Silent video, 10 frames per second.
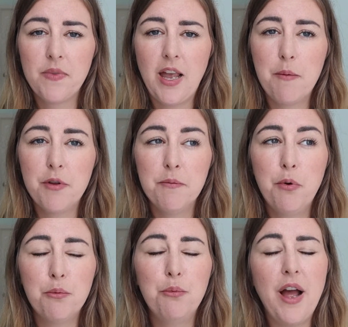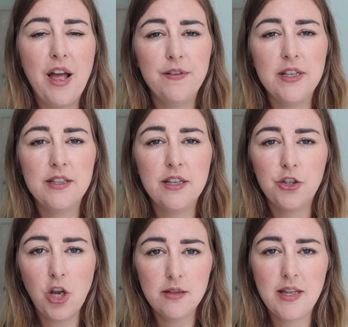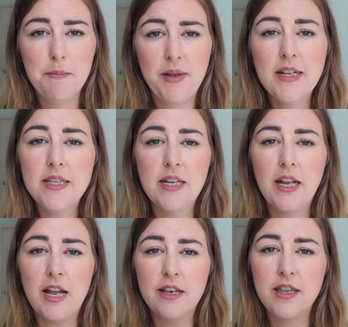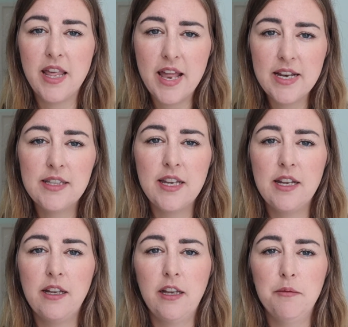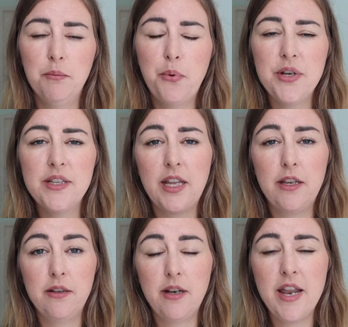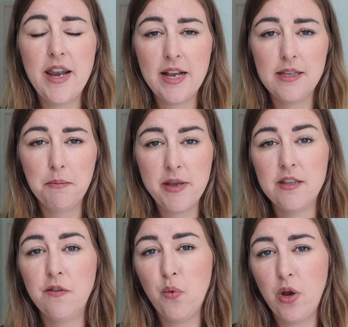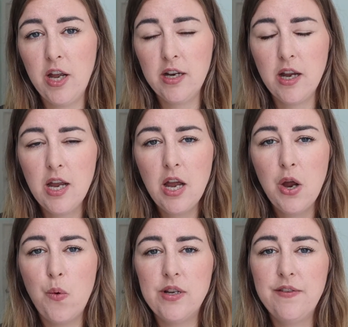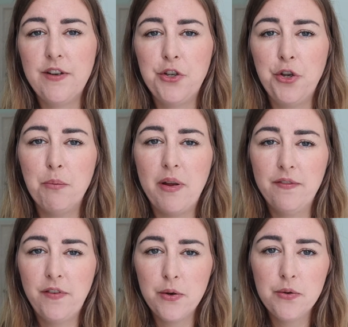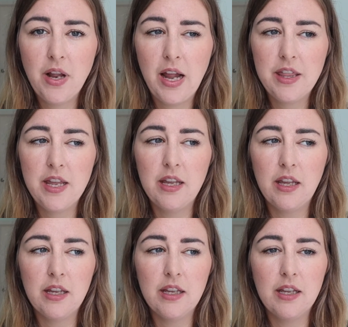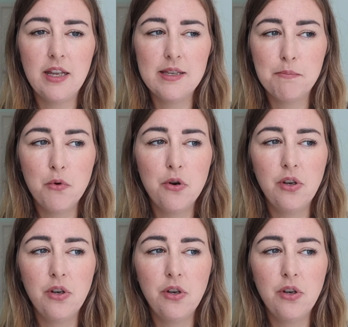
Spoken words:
I'm going to put more effort into the shots that I'm getting and the editing and putting together a nicer piece of work. Whereas if I shoot in my phone, I think it's more